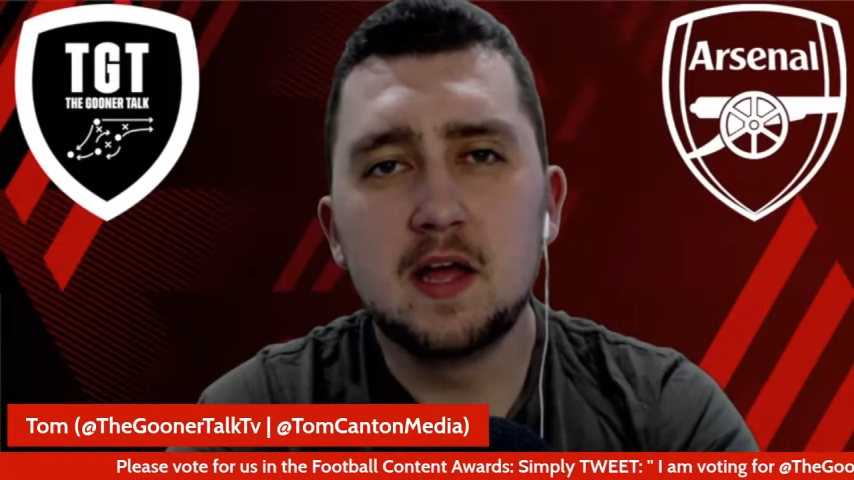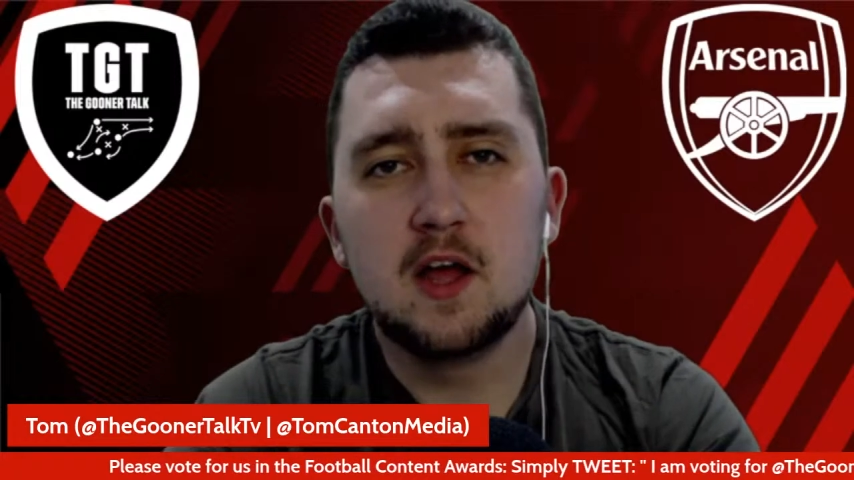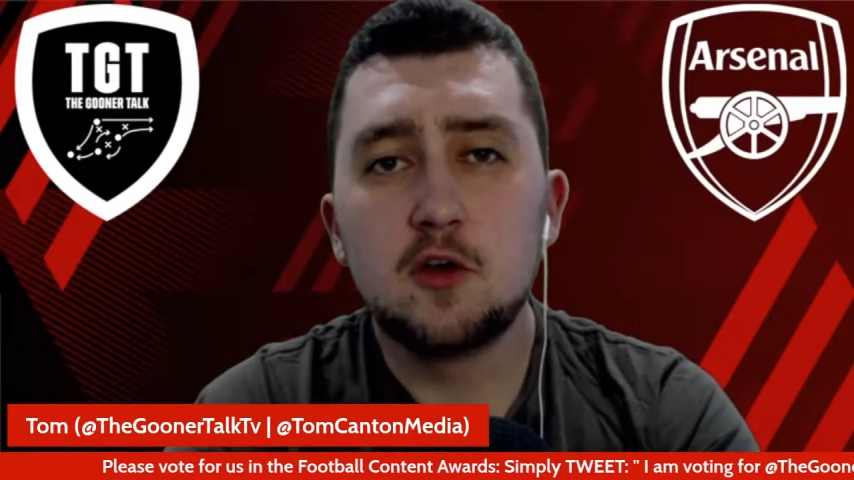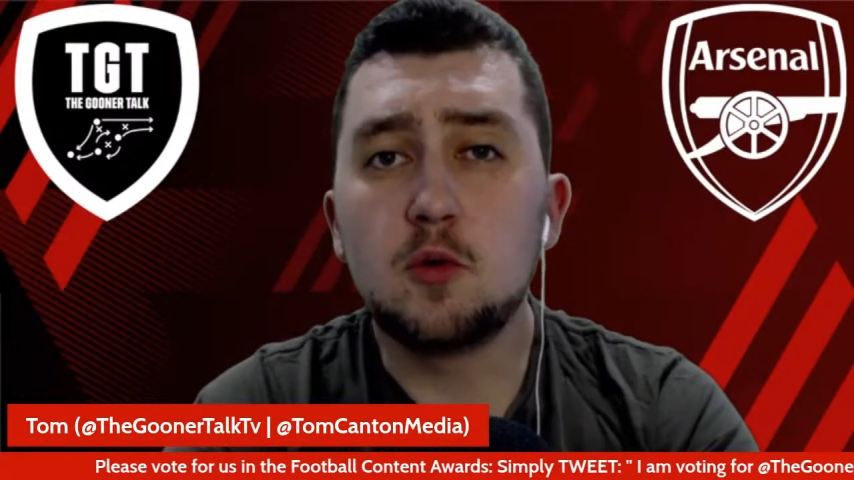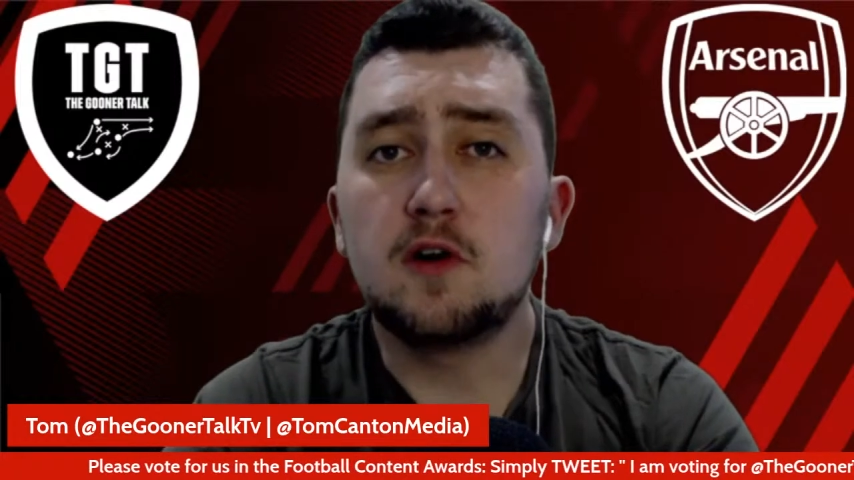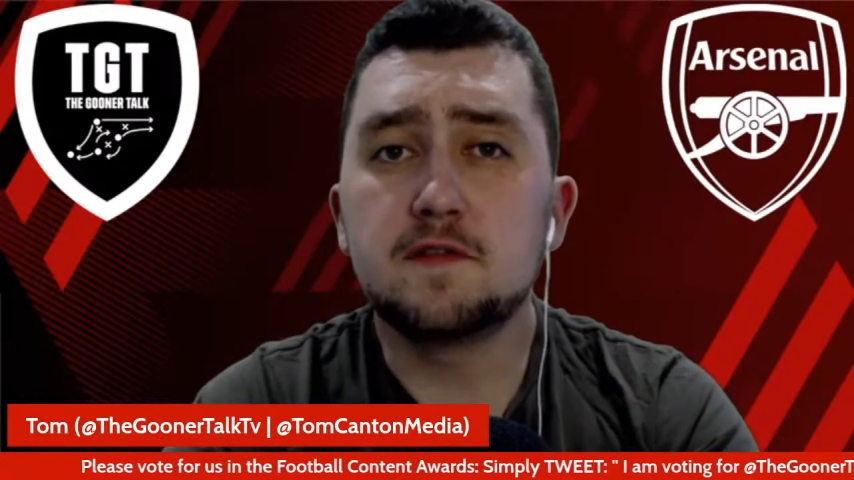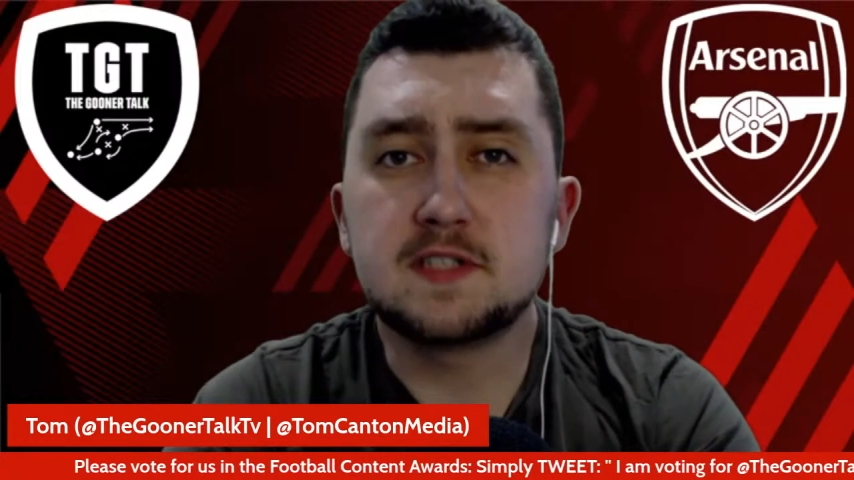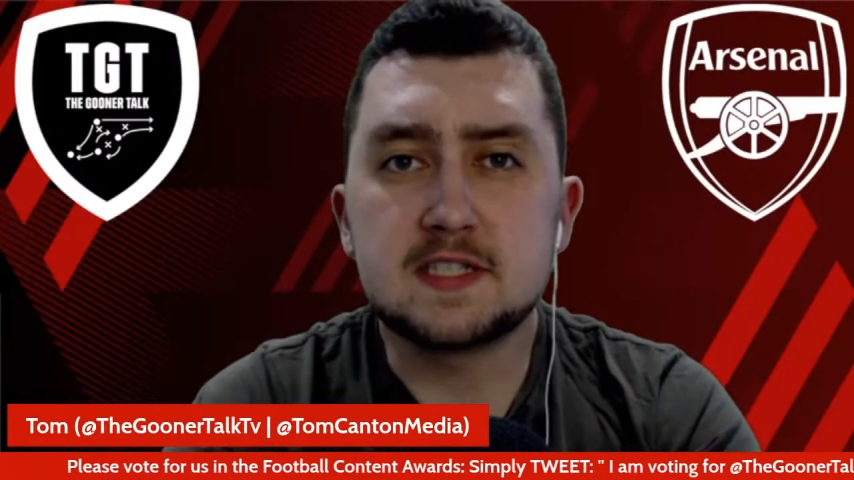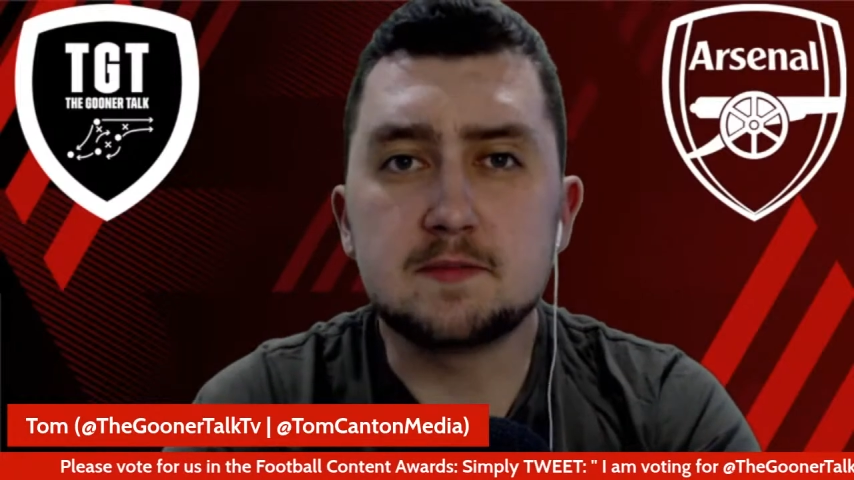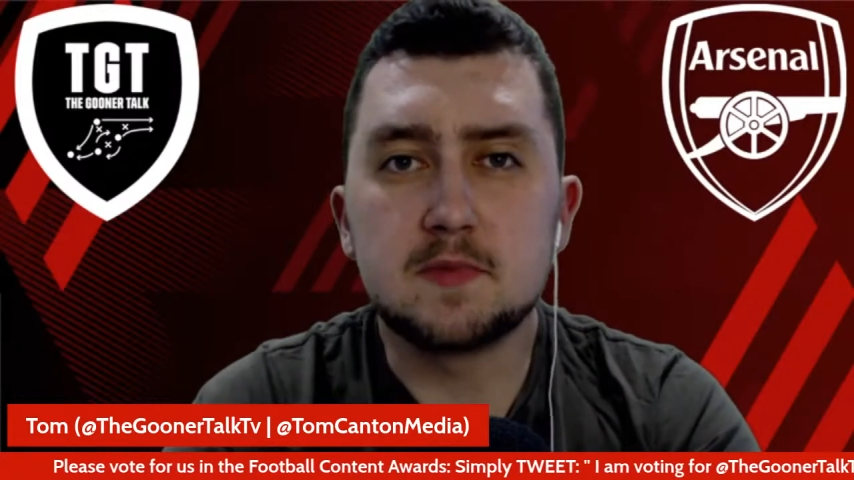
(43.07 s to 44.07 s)
who offered
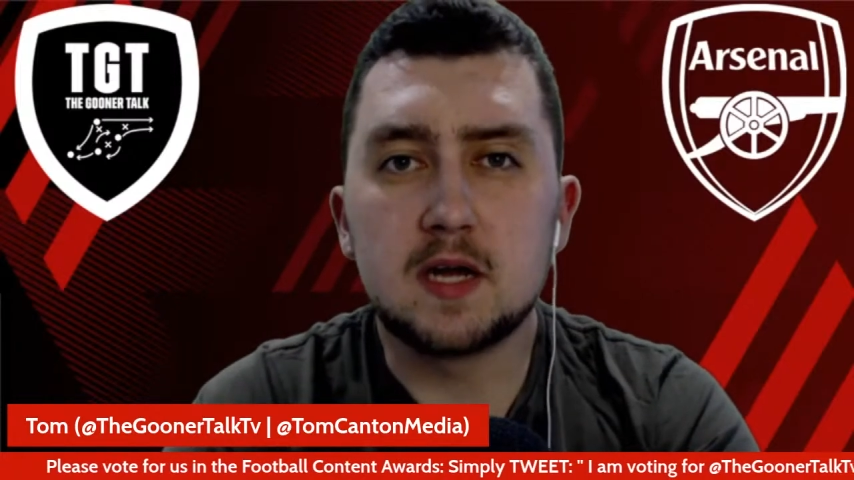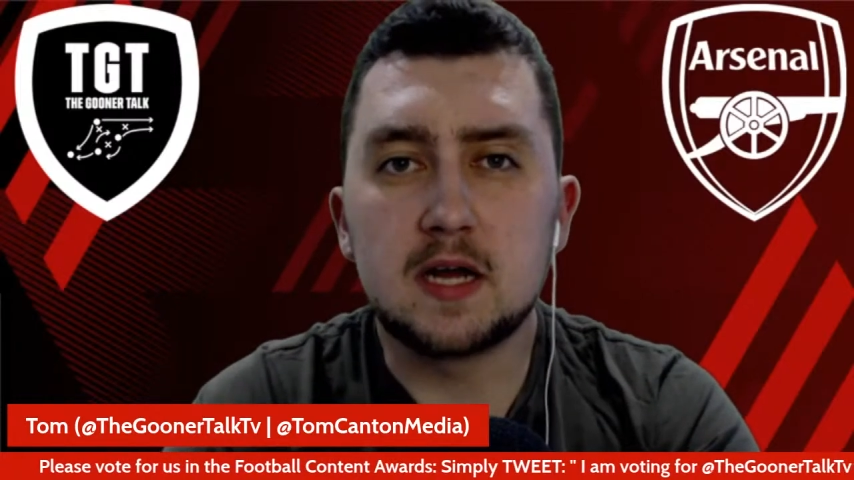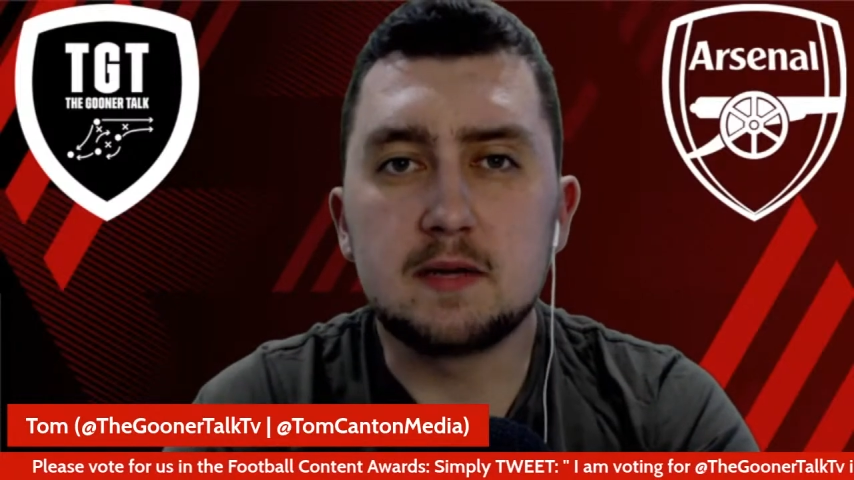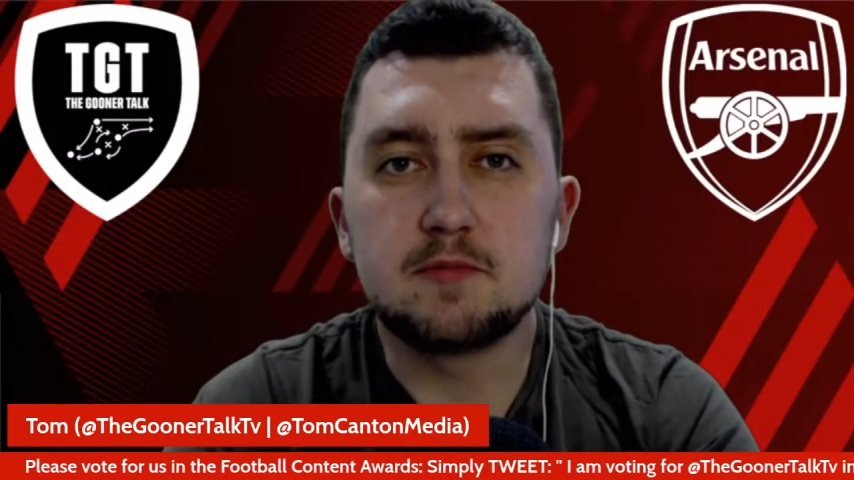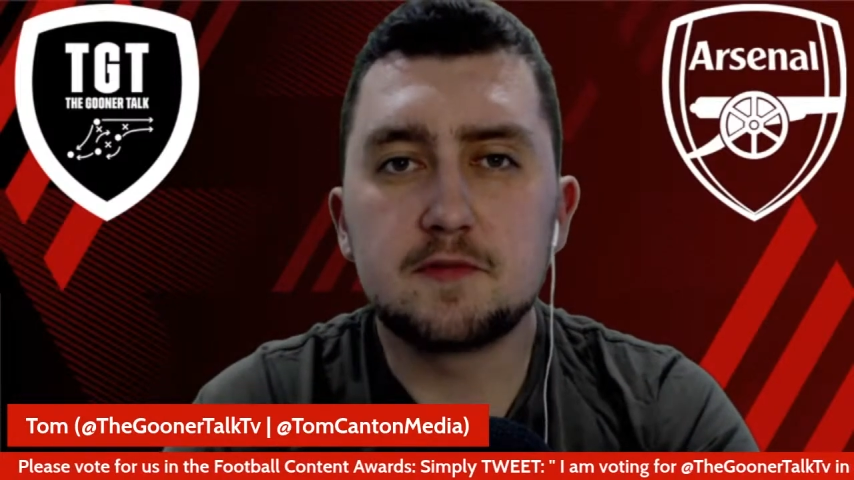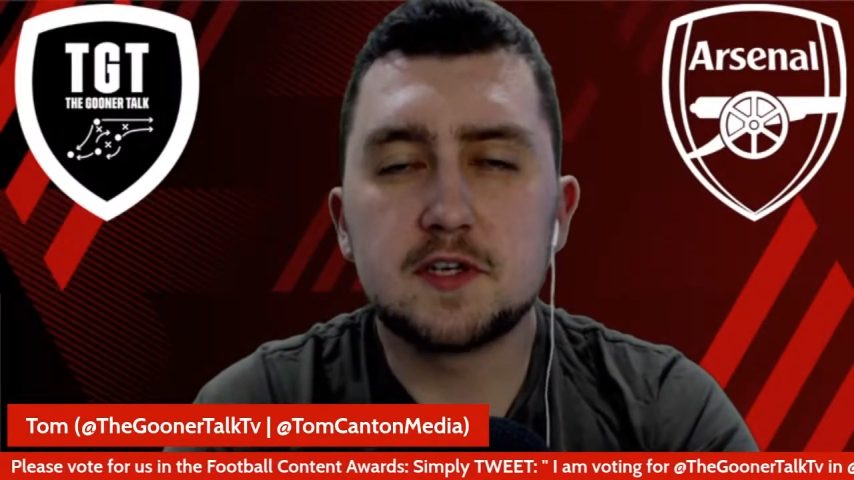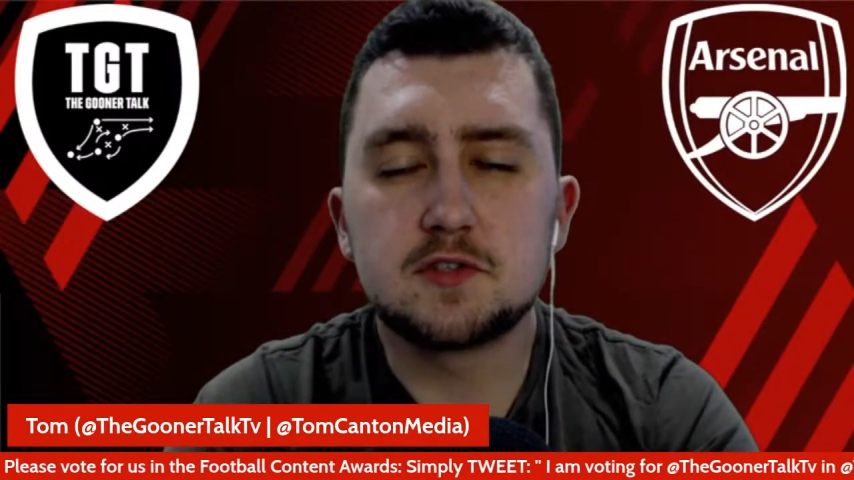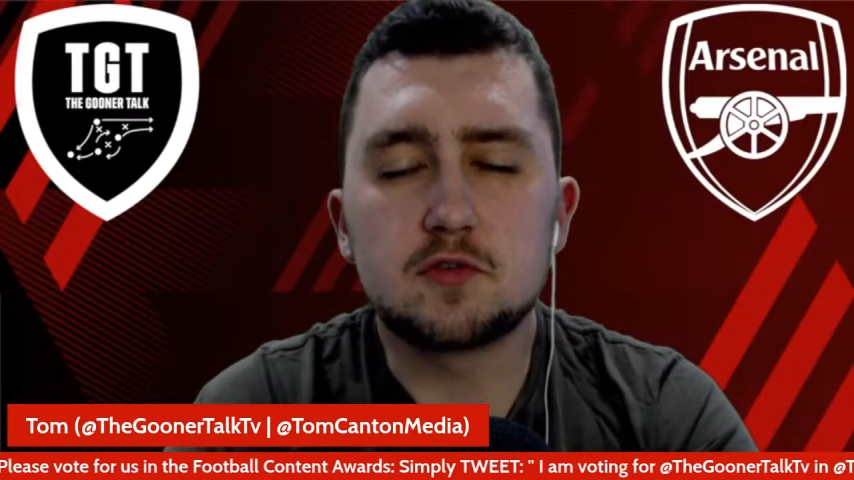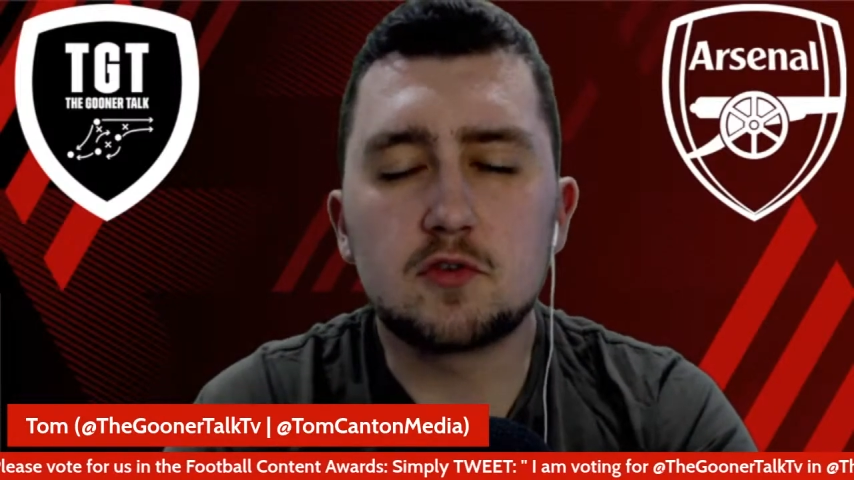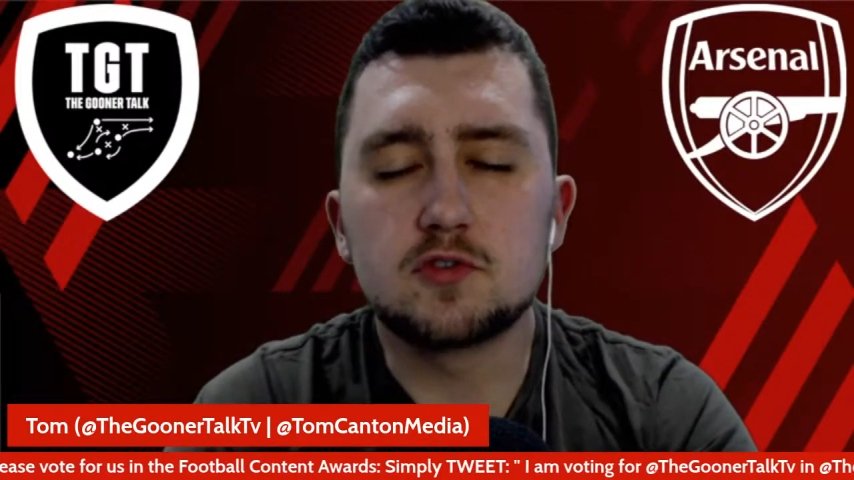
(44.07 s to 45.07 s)
him a
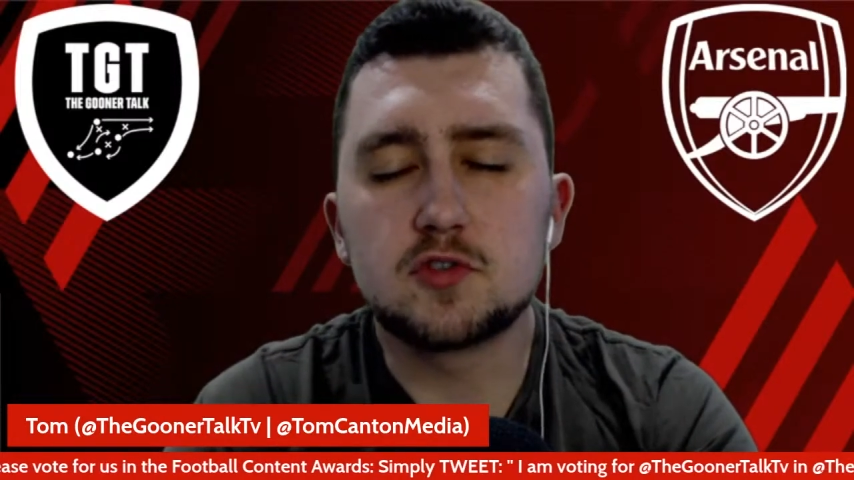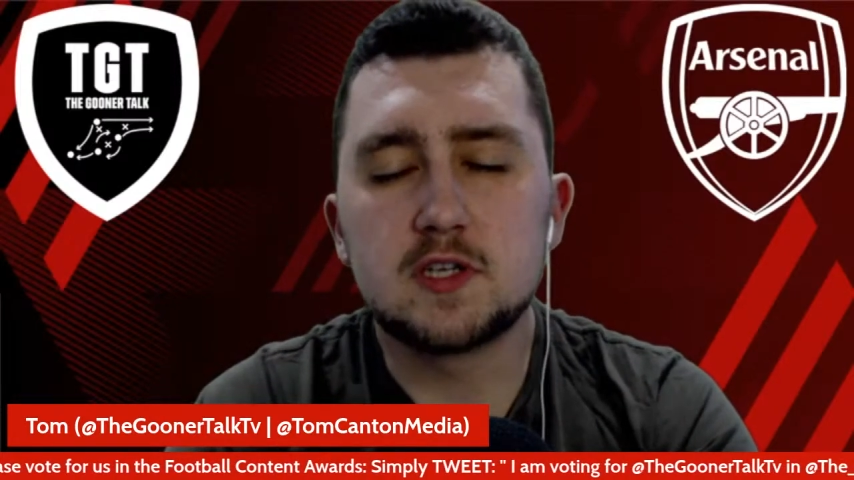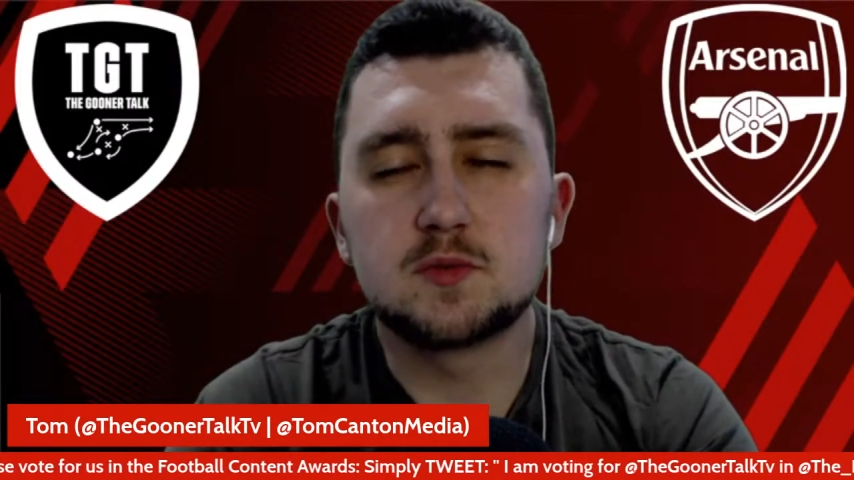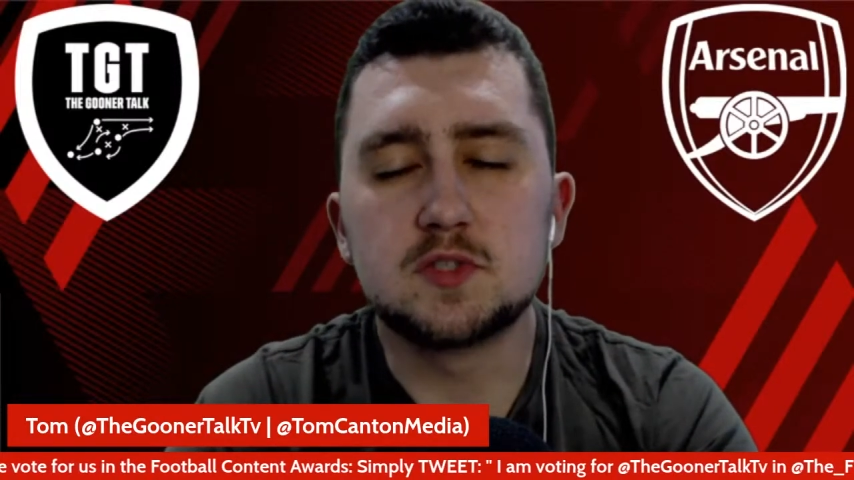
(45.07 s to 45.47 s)
professional contract,